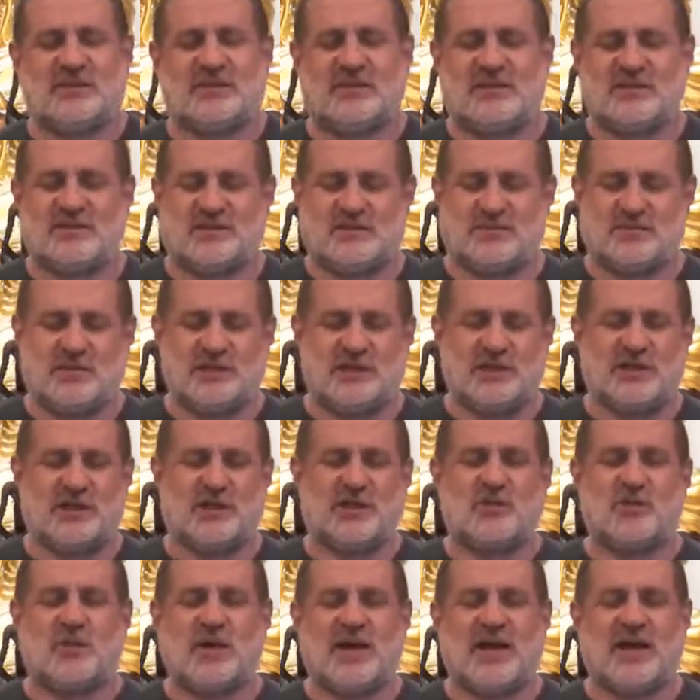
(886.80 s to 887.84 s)
It's a really
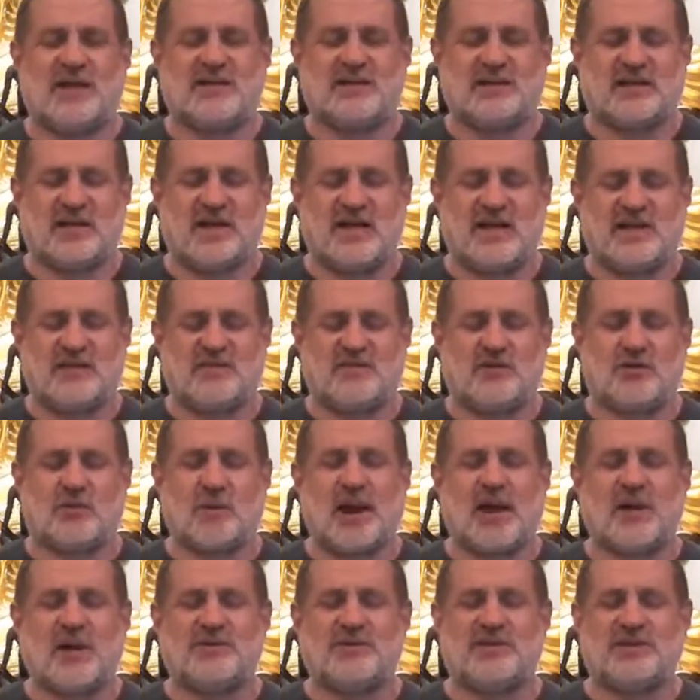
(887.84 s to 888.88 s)
good way to kind of
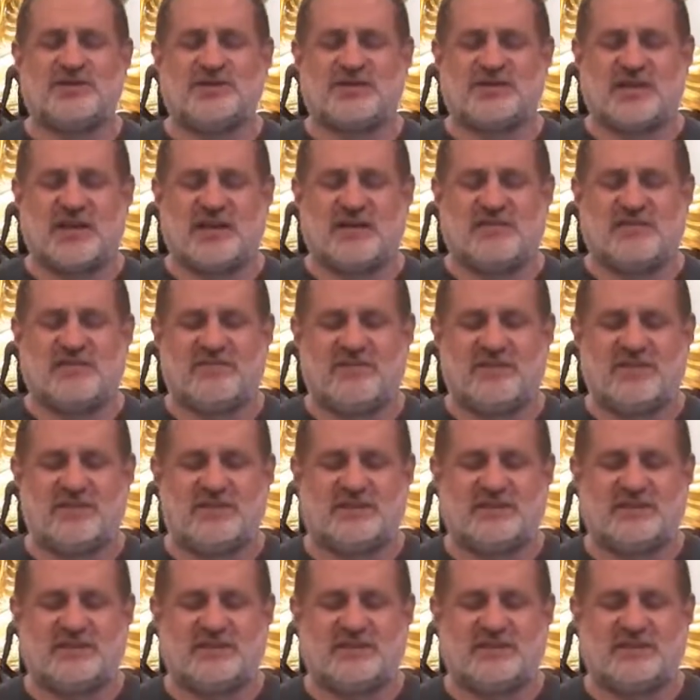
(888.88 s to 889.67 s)
ground yourself